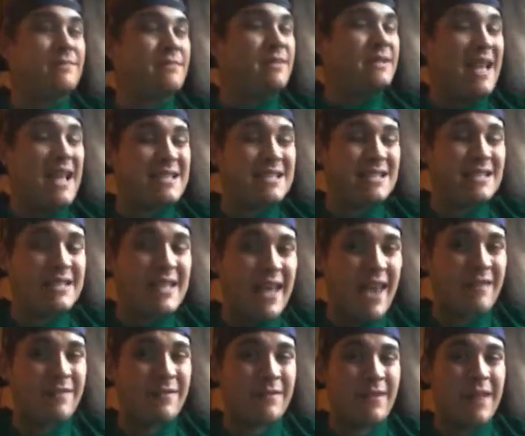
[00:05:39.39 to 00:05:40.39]
but that's because they
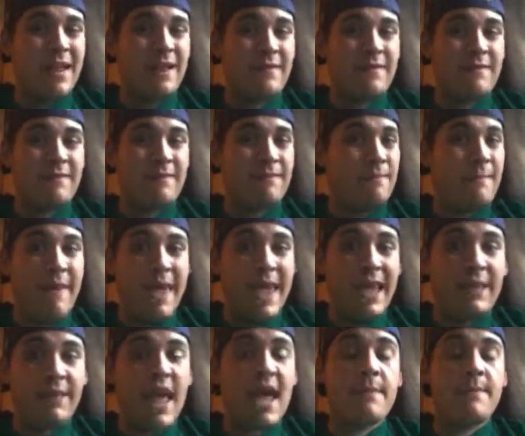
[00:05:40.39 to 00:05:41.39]
haven't
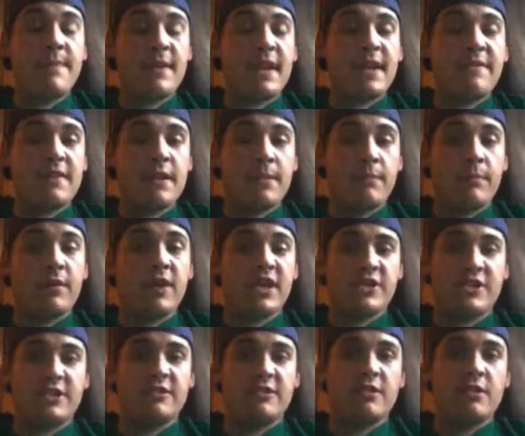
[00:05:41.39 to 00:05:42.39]
made that big of an
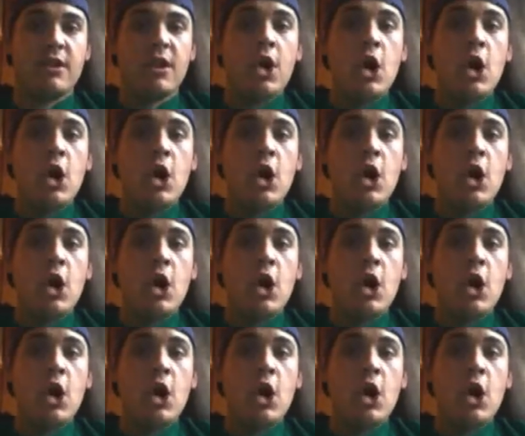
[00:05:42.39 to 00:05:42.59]
impression.